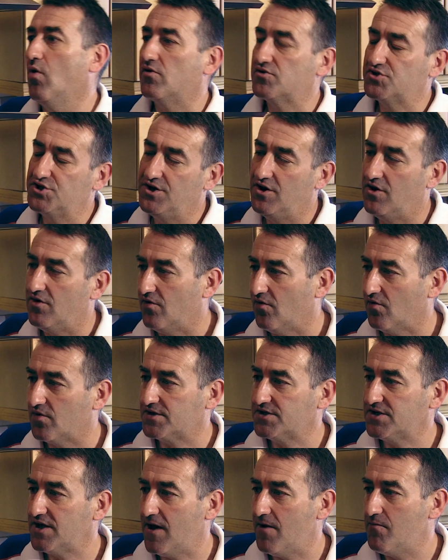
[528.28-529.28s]
watching it all
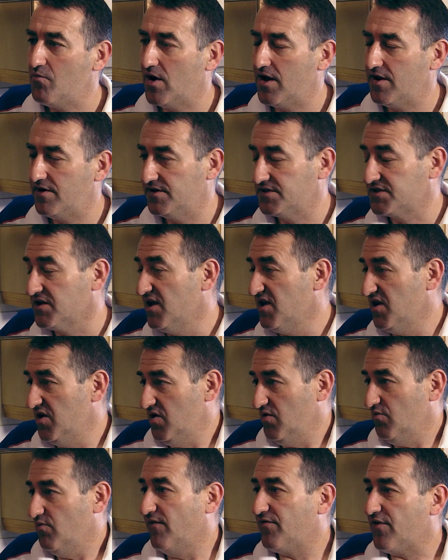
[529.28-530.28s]
the time, whereas
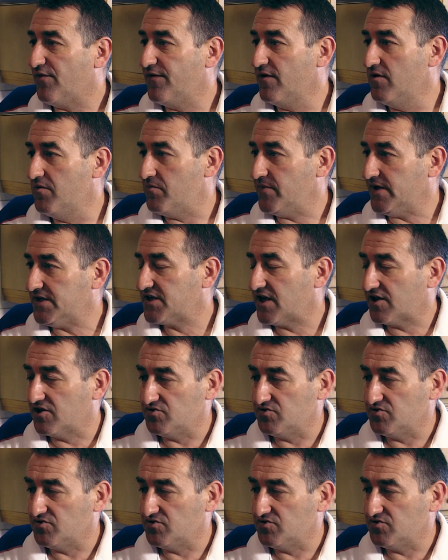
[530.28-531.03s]
with the Thermomix I